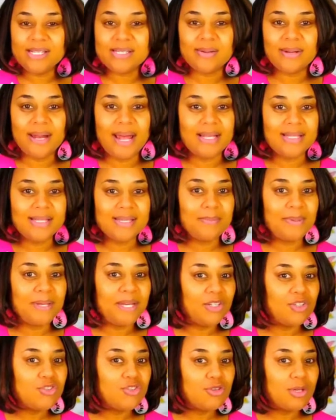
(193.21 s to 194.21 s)
So it hasn't been
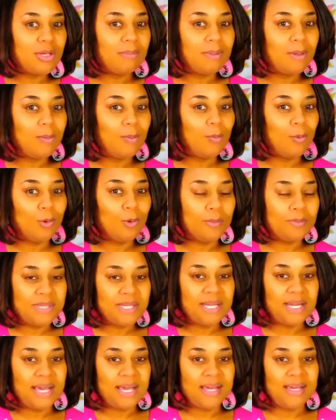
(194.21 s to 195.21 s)
extremely warm
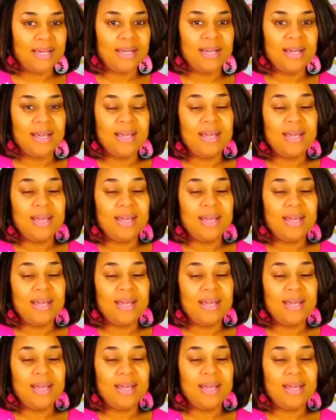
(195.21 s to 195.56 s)
today.